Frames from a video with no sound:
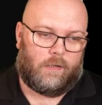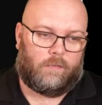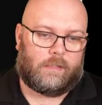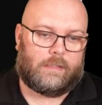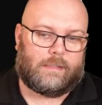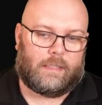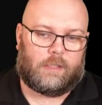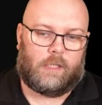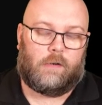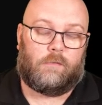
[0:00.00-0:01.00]
what is
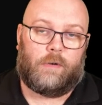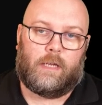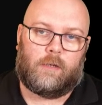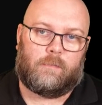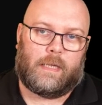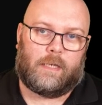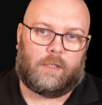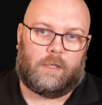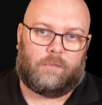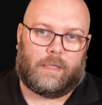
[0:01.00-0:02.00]
actually the
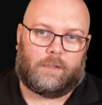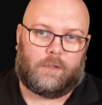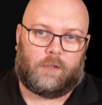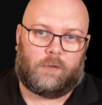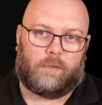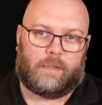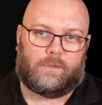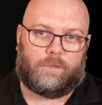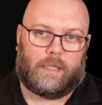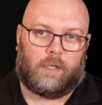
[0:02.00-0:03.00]
recommended way to do
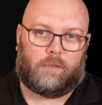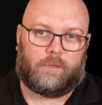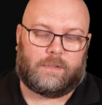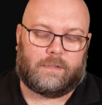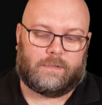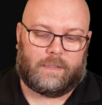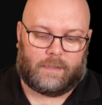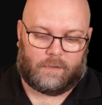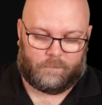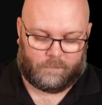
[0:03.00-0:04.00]
these failovers
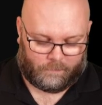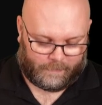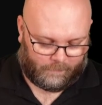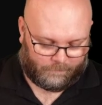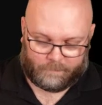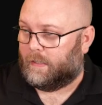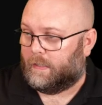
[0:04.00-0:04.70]
instead? Well,